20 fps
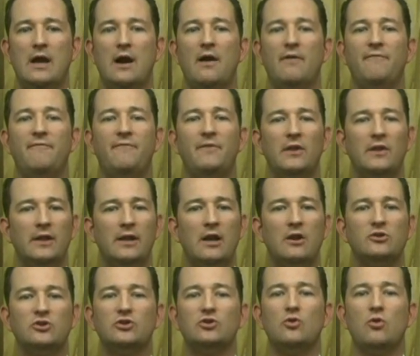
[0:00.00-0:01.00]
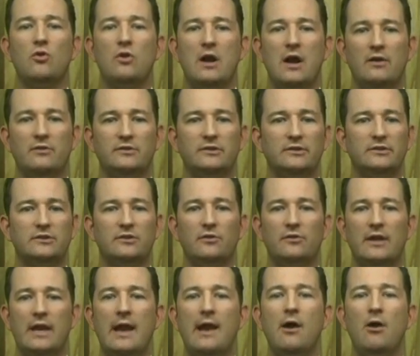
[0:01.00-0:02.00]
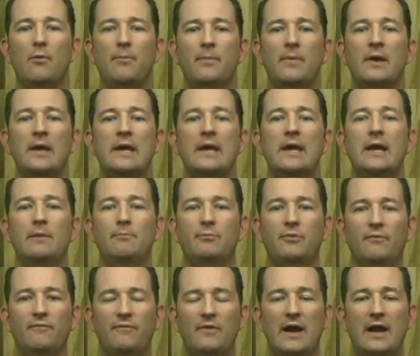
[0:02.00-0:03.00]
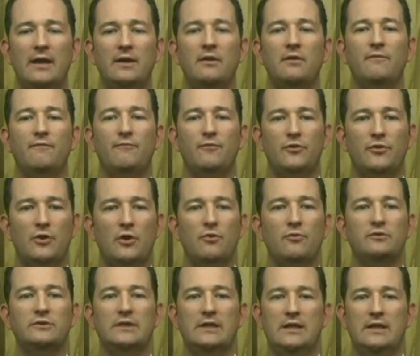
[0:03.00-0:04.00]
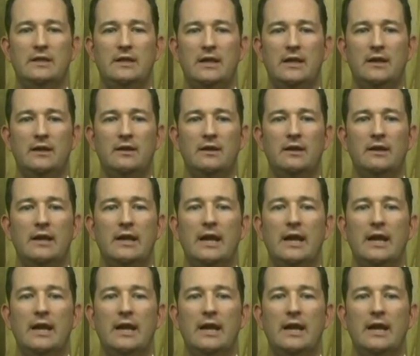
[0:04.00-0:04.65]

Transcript: of filling our storehouses so to help and provide for those in need,